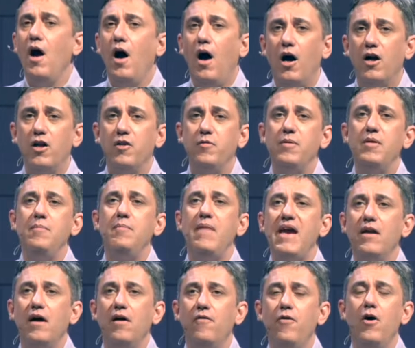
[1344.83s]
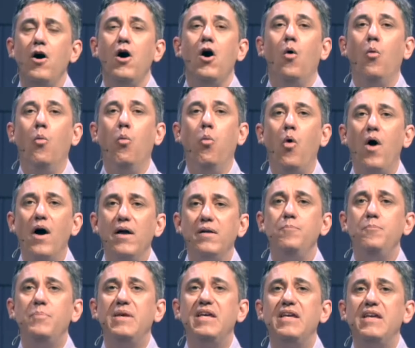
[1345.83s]
are to be made of
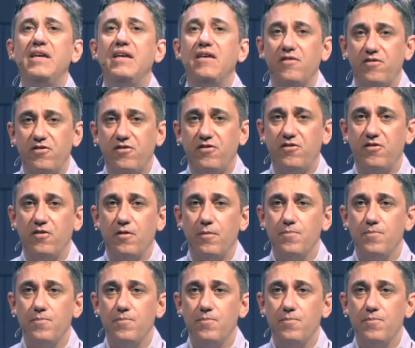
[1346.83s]
one piece